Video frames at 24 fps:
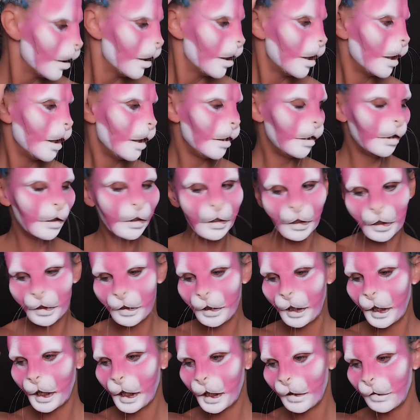I
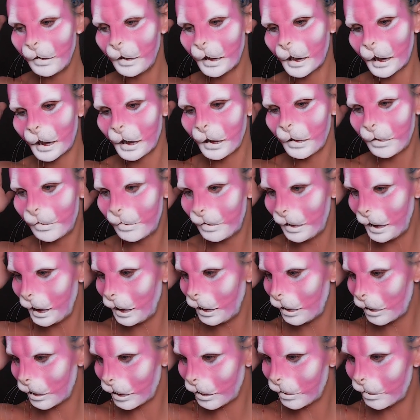don't have dark
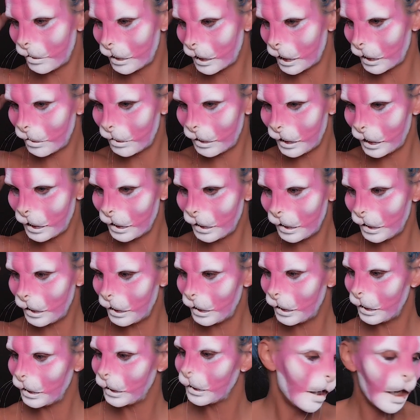pink or purple.
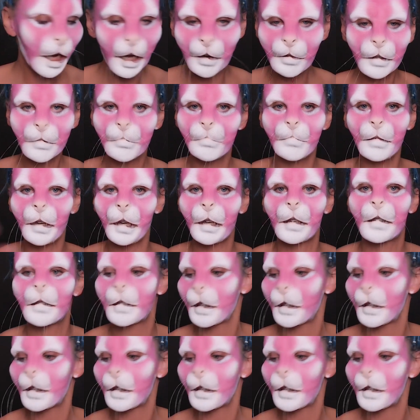I will mix